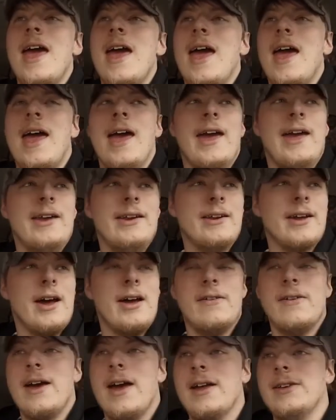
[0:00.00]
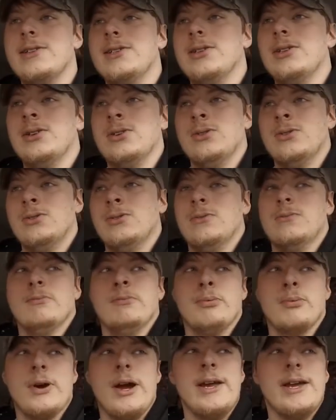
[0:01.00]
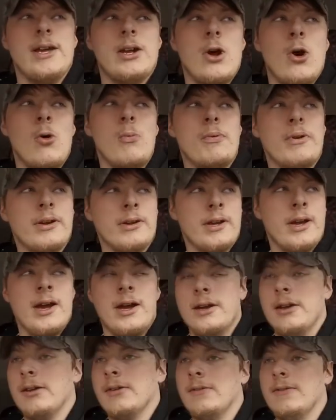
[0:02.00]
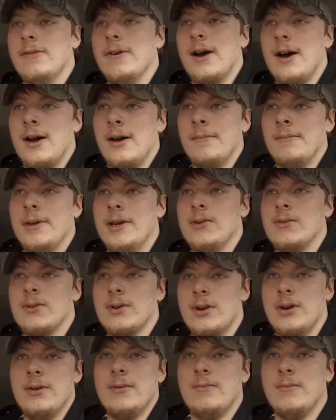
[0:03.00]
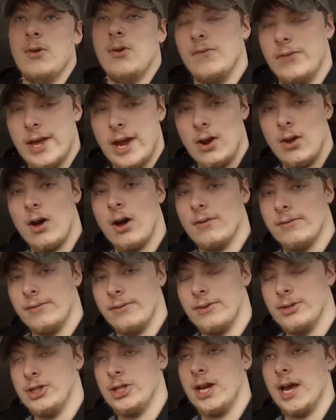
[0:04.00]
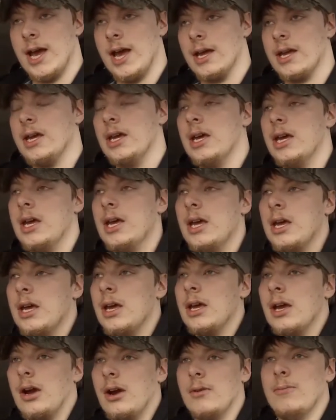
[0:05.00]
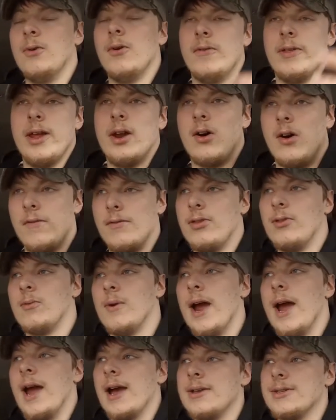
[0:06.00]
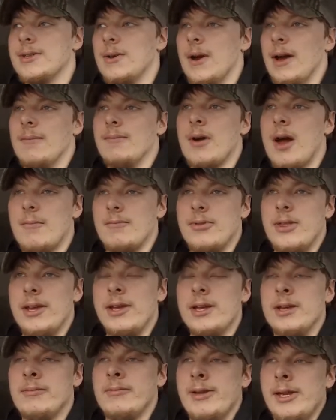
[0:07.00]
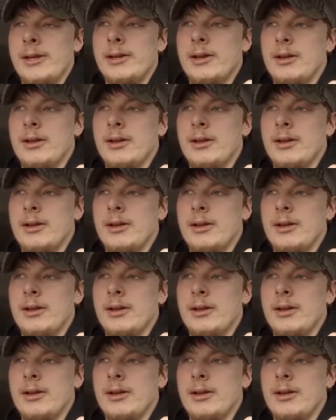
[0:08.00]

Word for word: and I've had to break it open kind of um, in order to move that off the jack or move that off the rack. So I'm, I'm thinking I'm getting